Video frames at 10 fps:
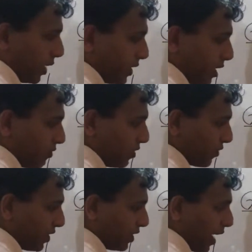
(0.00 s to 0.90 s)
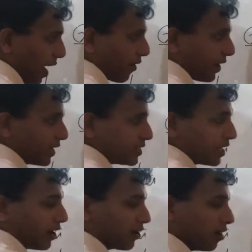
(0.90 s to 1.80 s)
Here we rearrange
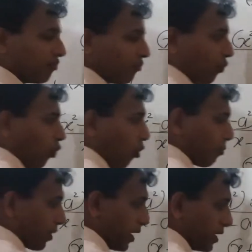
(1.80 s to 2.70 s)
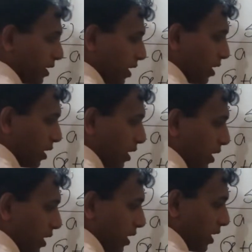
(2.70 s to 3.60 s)
general form, right?
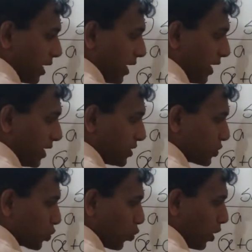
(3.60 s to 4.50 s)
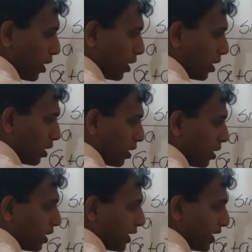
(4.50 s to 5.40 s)
A square,
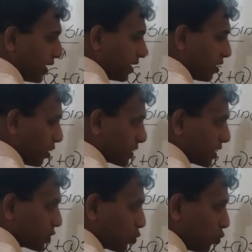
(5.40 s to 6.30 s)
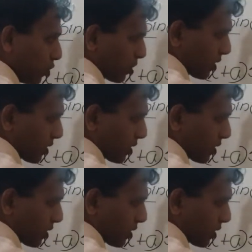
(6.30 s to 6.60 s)
or is it 2? Oh,